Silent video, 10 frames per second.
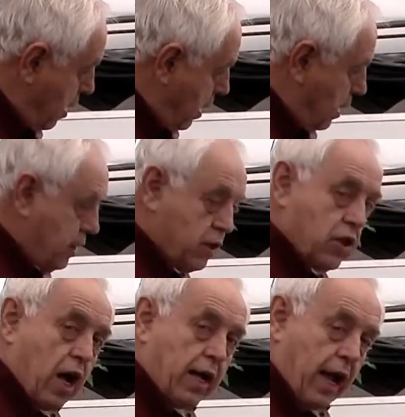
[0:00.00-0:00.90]
in these
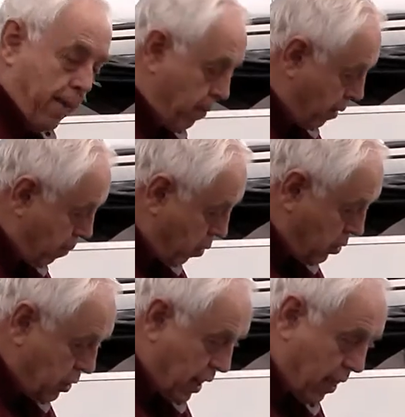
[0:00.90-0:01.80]
non-capillary
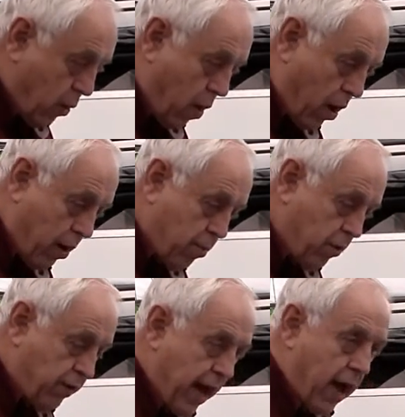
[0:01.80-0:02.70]
pores to allow the water to
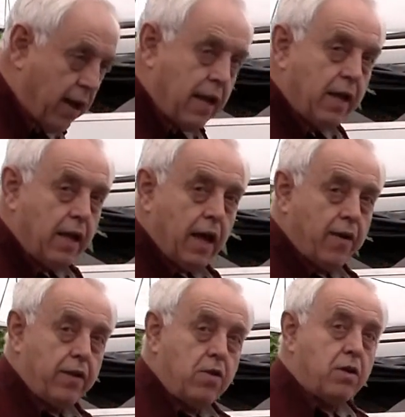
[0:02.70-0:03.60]
move down.
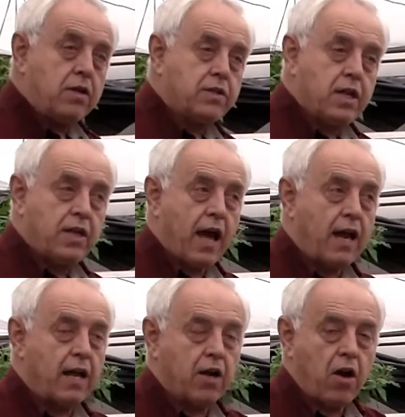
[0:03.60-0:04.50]
And you can see
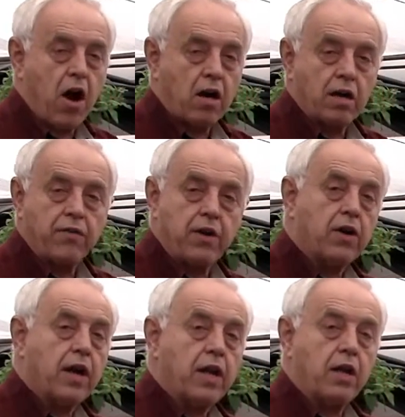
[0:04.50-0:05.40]
that in a garden. If you're
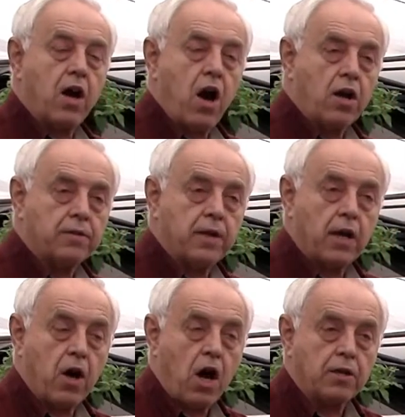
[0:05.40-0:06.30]
irrigating
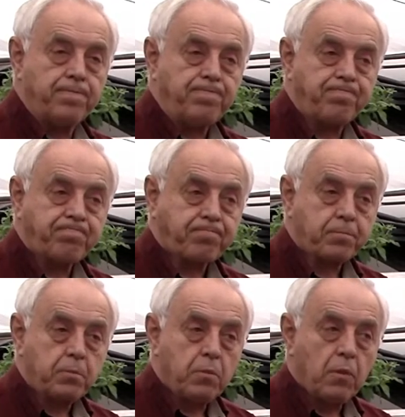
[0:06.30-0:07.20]
a garden
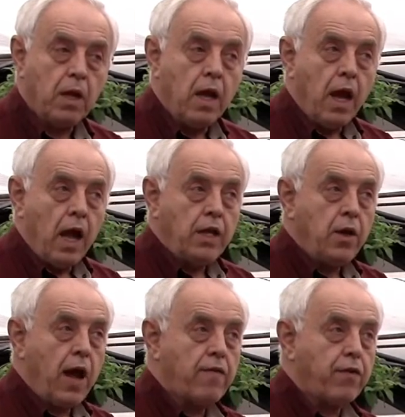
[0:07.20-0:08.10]
and
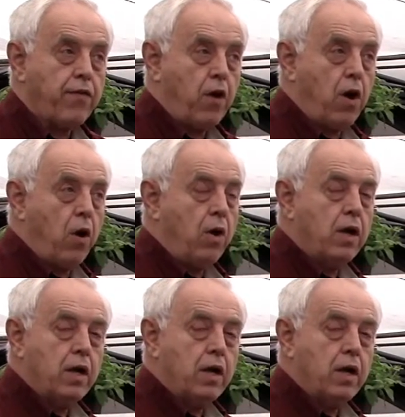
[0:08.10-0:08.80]
you have a furrow